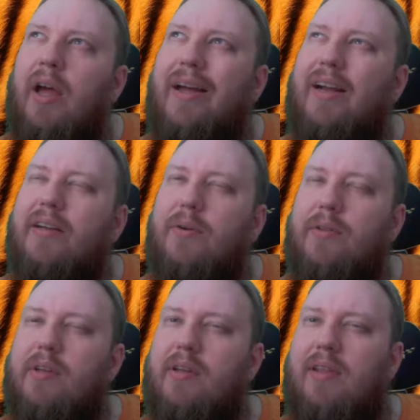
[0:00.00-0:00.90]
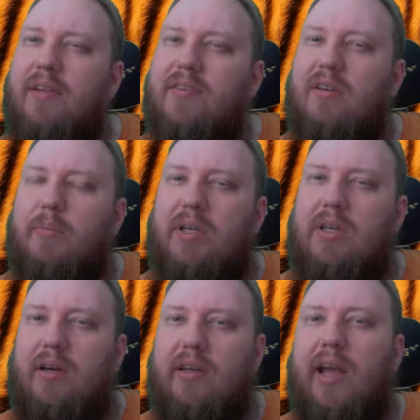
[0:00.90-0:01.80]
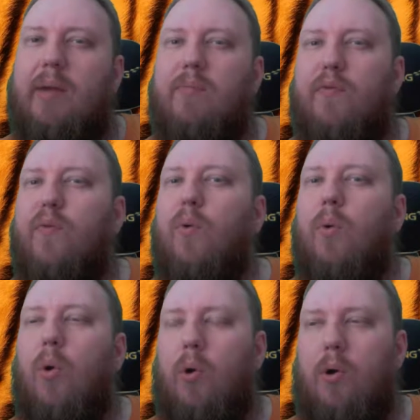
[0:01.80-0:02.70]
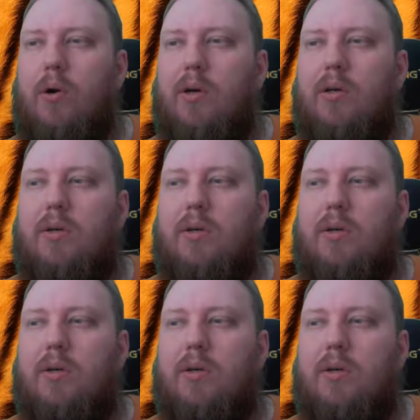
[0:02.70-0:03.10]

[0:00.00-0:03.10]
And I don't think that's going to be a game for